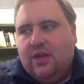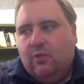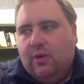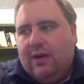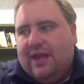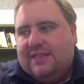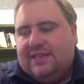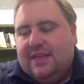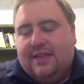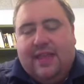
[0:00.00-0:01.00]
whereas
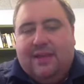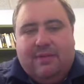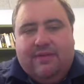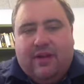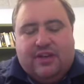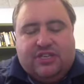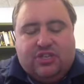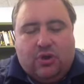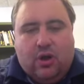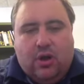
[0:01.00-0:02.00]
they can be very
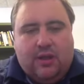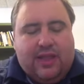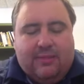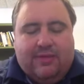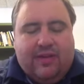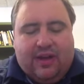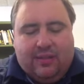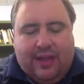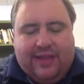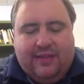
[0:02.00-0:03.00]
strong, they can be very
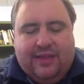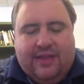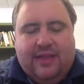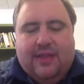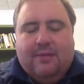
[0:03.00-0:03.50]
likely,